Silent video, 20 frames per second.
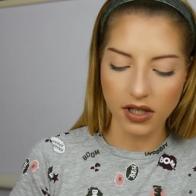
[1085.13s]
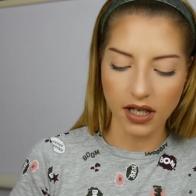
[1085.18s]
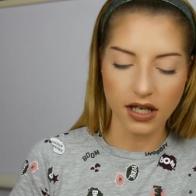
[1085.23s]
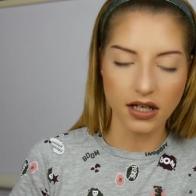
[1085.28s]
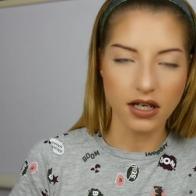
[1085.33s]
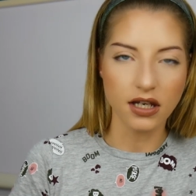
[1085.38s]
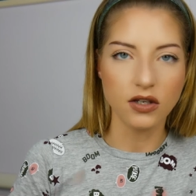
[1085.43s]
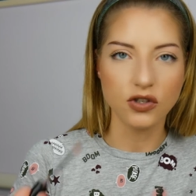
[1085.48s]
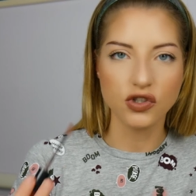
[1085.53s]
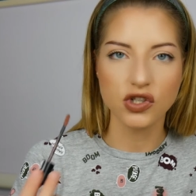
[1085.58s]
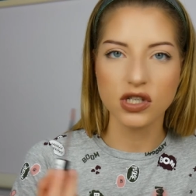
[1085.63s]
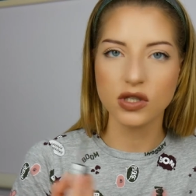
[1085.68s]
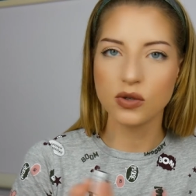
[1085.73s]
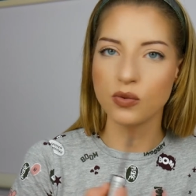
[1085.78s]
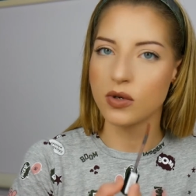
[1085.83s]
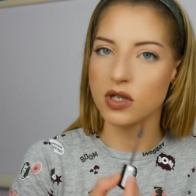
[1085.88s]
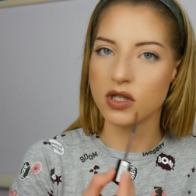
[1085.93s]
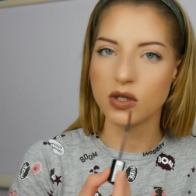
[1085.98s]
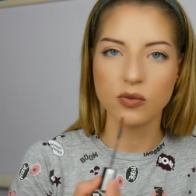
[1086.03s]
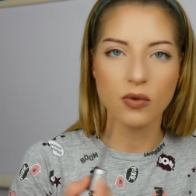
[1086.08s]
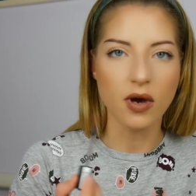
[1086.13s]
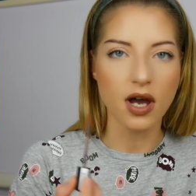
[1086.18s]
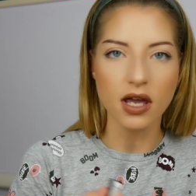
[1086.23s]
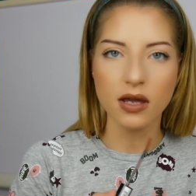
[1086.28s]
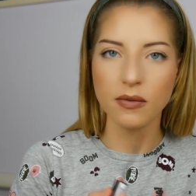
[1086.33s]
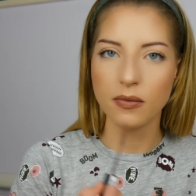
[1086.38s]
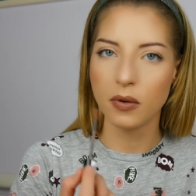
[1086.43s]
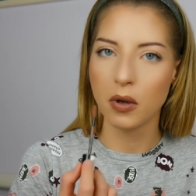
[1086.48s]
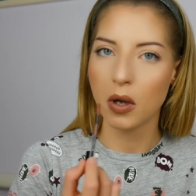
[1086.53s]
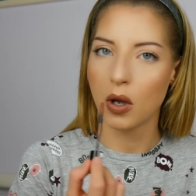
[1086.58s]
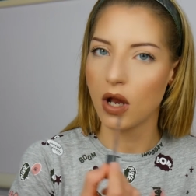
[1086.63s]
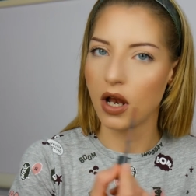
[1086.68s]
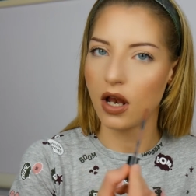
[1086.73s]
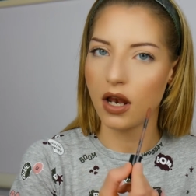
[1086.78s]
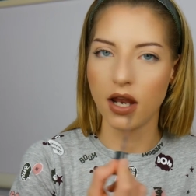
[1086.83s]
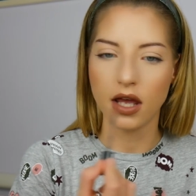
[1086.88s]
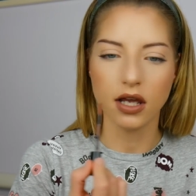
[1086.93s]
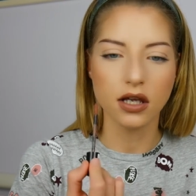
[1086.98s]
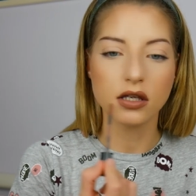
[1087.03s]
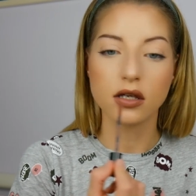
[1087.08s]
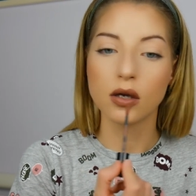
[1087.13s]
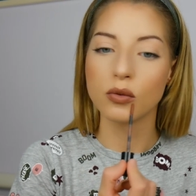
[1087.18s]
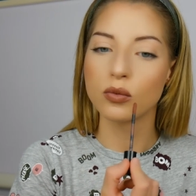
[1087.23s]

and in just one swipe, like,